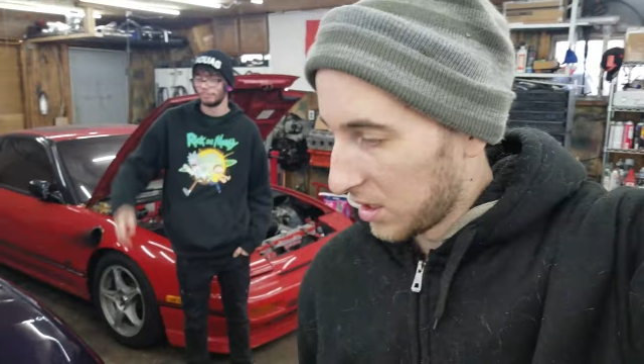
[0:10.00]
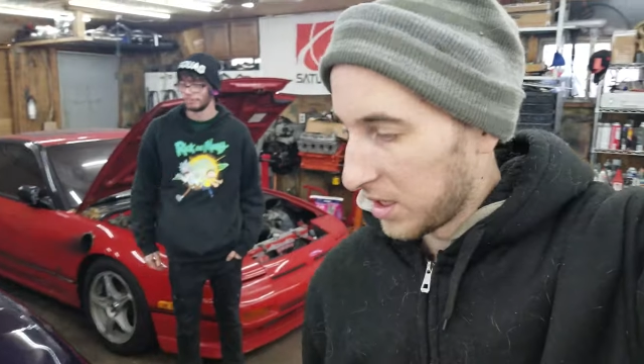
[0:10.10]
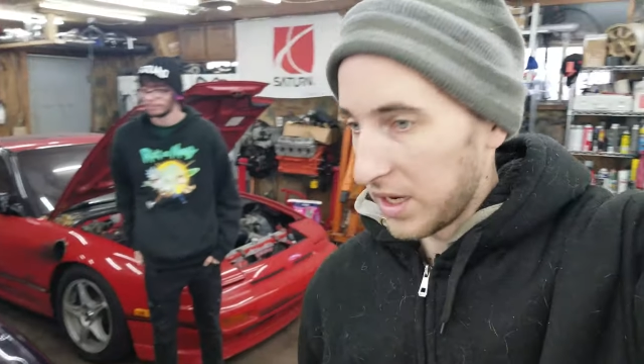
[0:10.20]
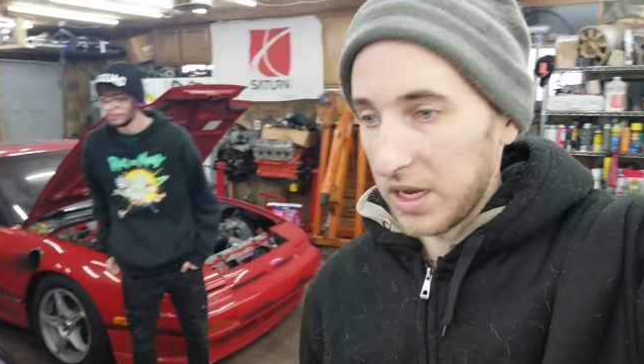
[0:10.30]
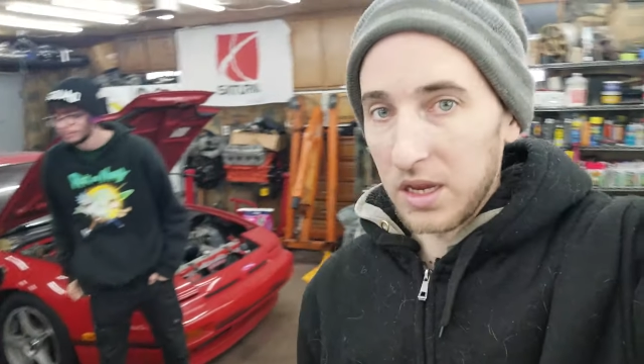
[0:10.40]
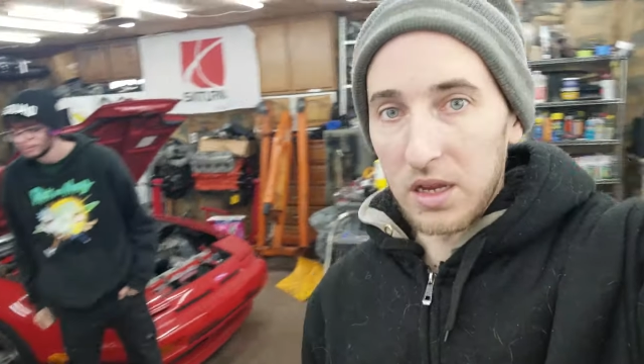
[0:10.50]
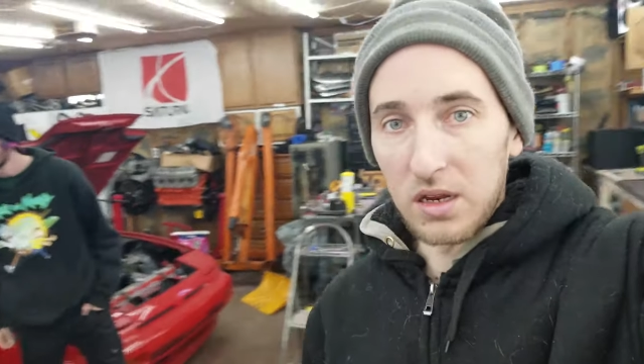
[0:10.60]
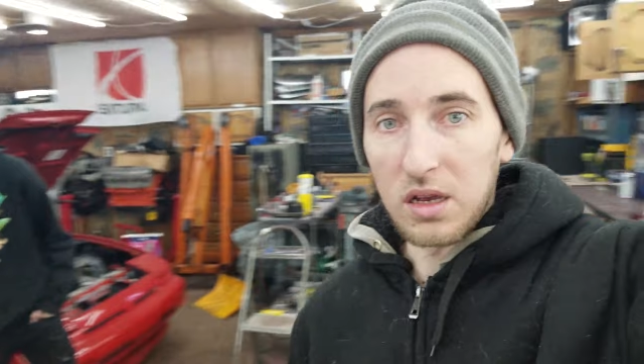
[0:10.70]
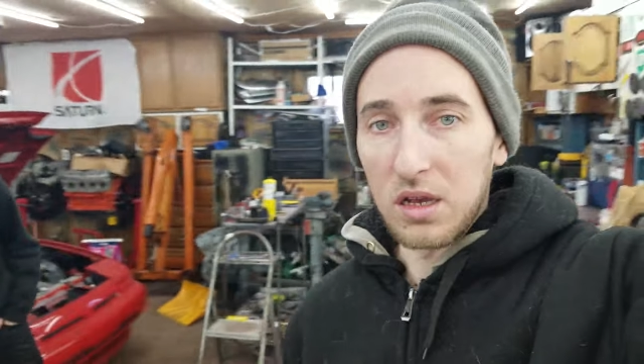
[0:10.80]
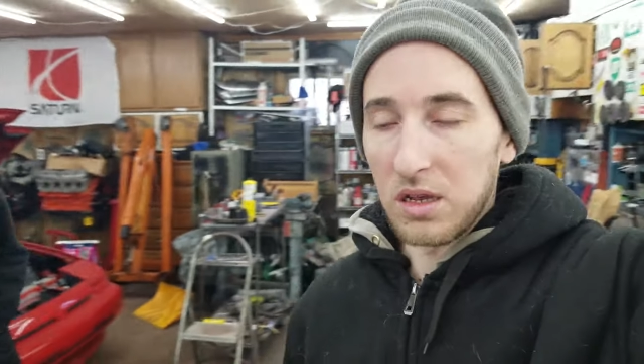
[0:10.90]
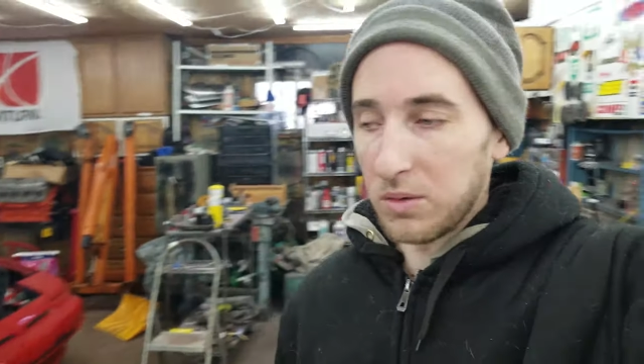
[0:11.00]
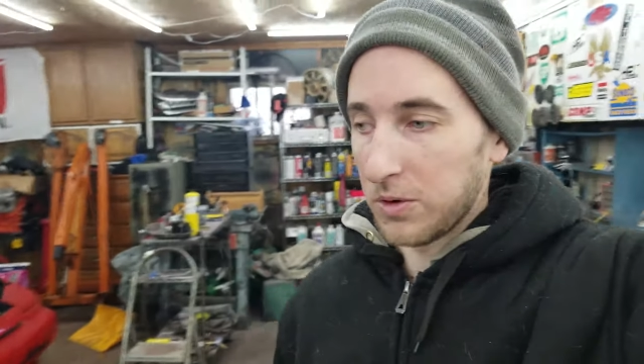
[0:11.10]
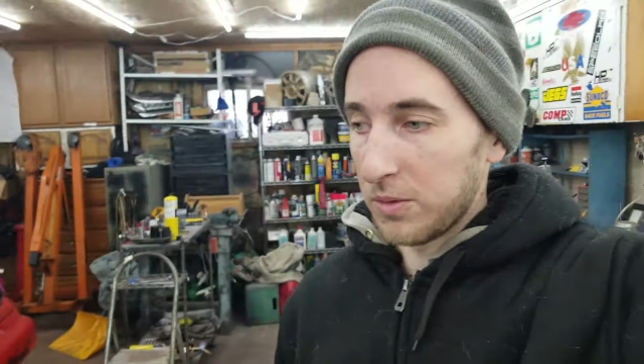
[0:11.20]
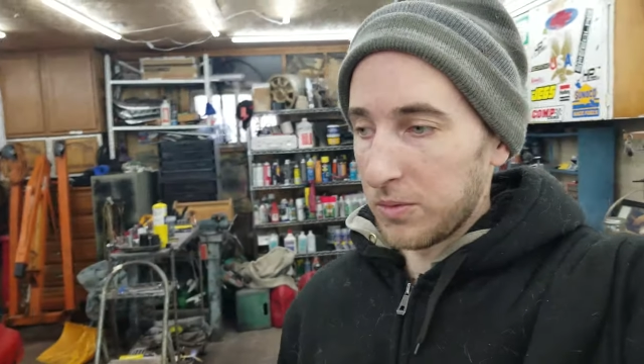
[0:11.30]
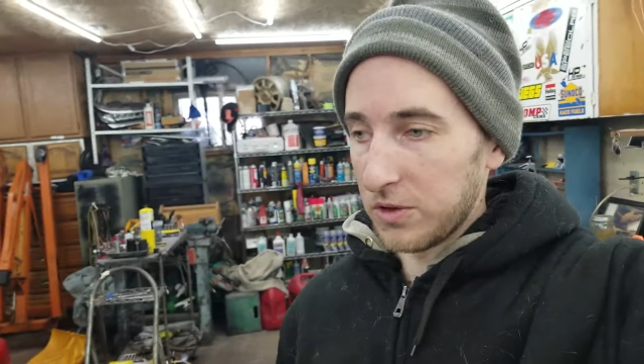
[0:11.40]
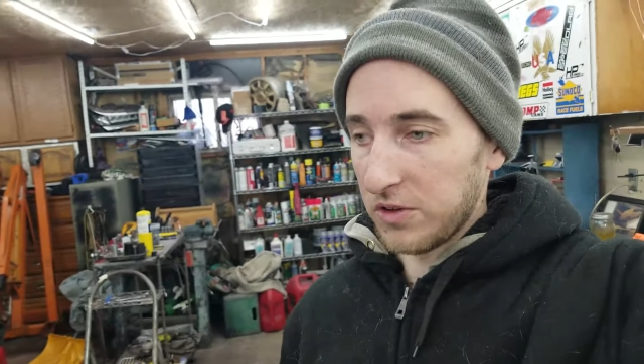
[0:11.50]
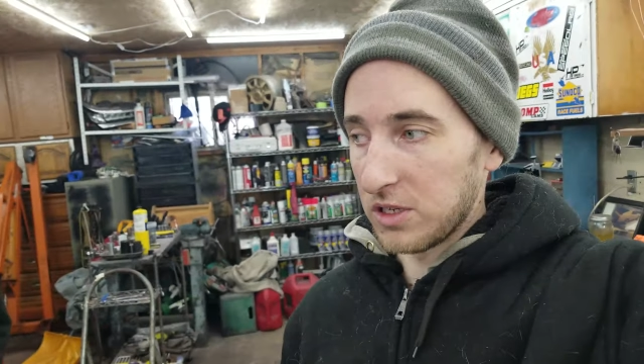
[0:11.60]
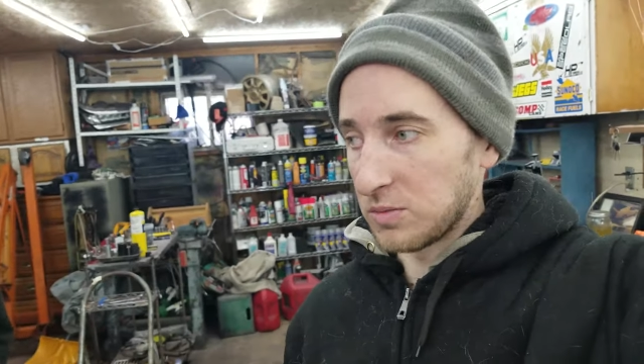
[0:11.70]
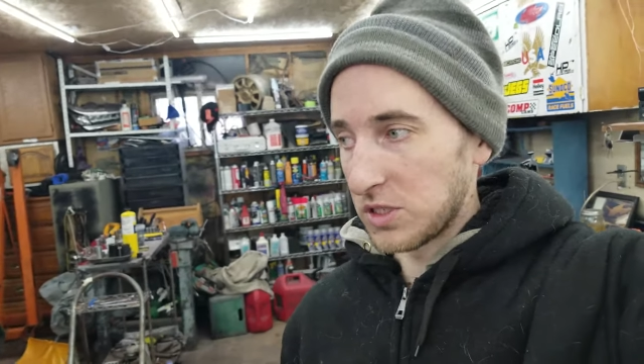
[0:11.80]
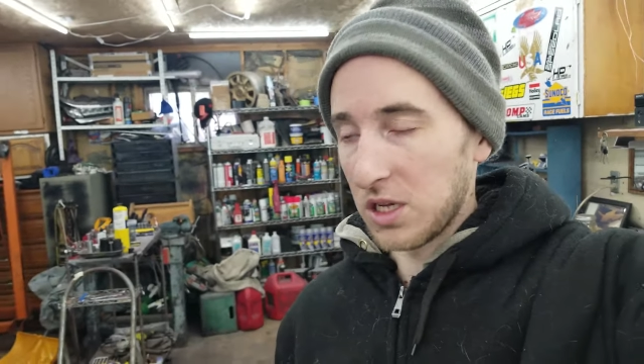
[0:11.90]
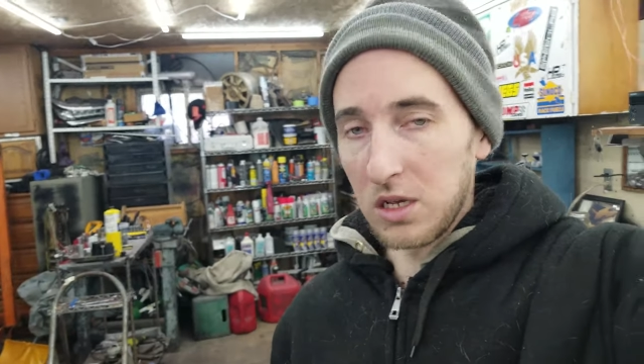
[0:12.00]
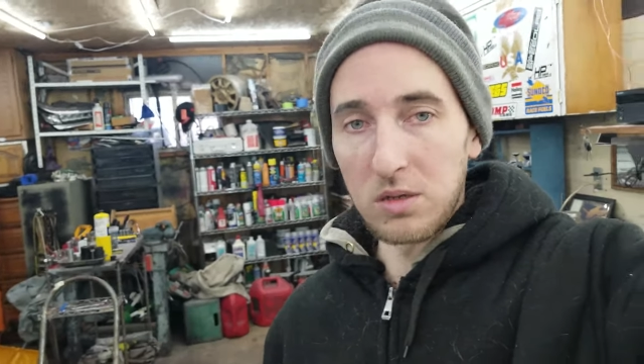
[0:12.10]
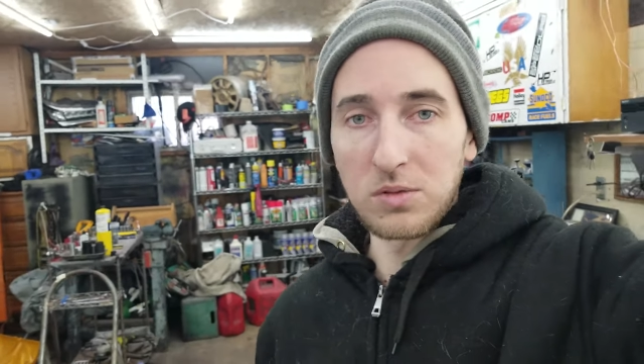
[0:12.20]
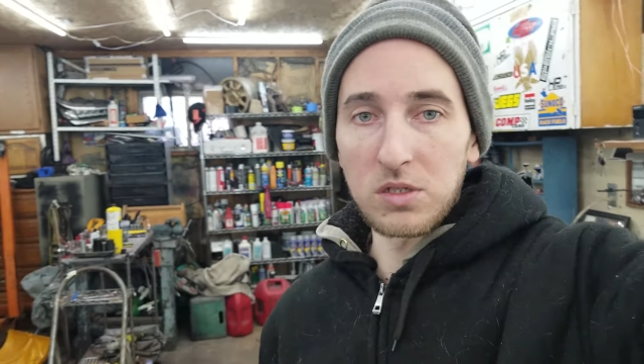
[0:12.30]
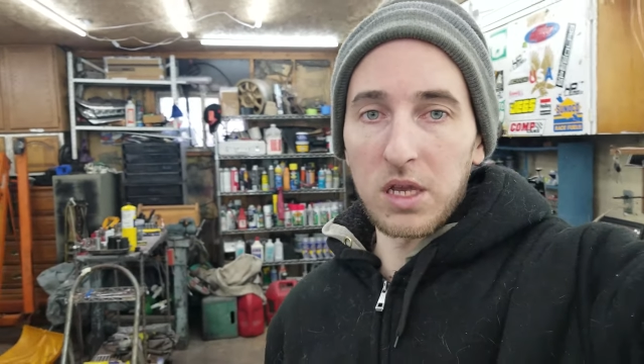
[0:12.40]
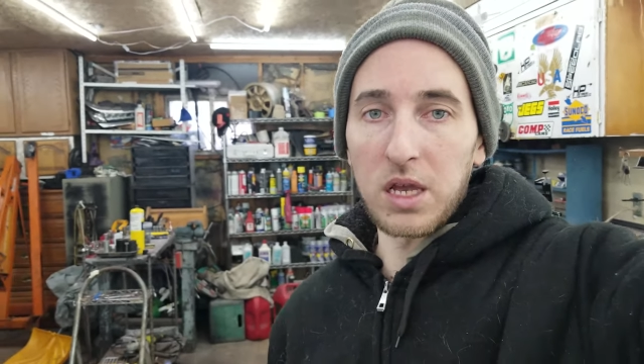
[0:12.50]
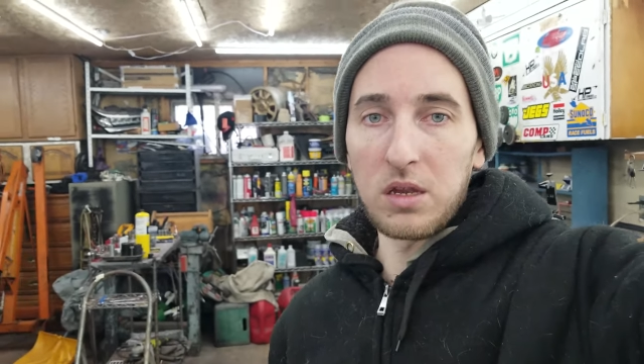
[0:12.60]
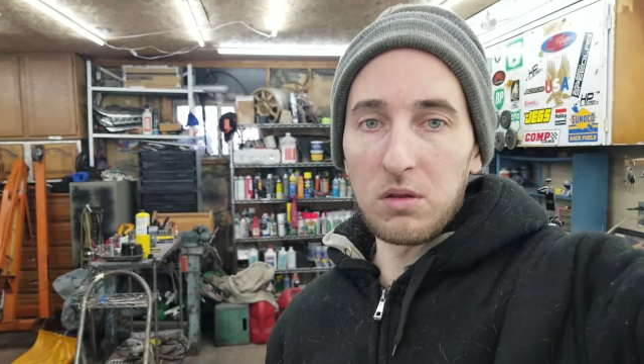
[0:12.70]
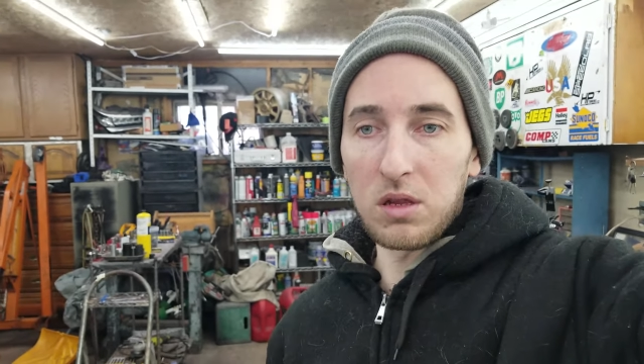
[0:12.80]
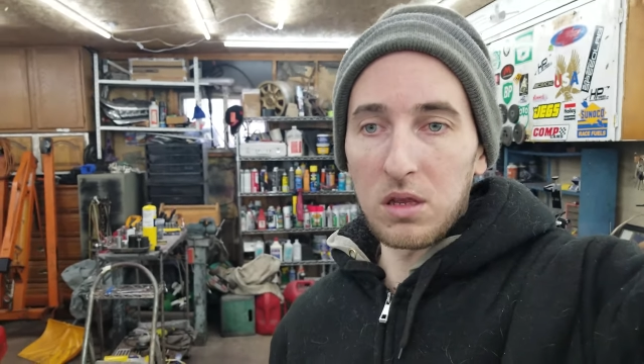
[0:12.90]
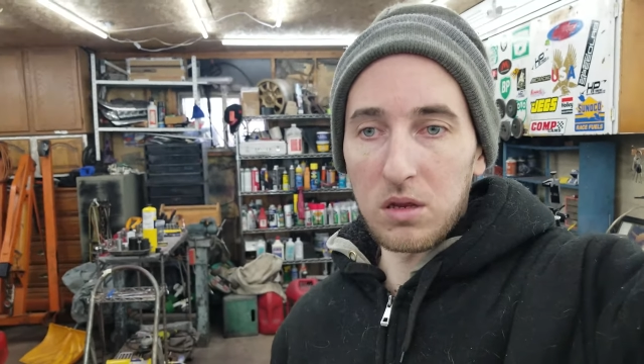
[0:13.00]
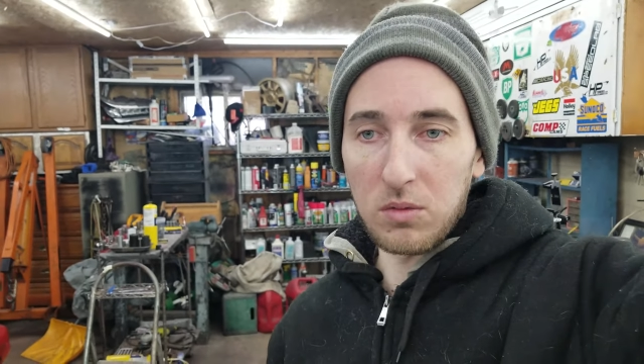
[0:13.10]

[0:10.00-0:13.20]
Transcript: And uh, we're going to install some subs, a head unit,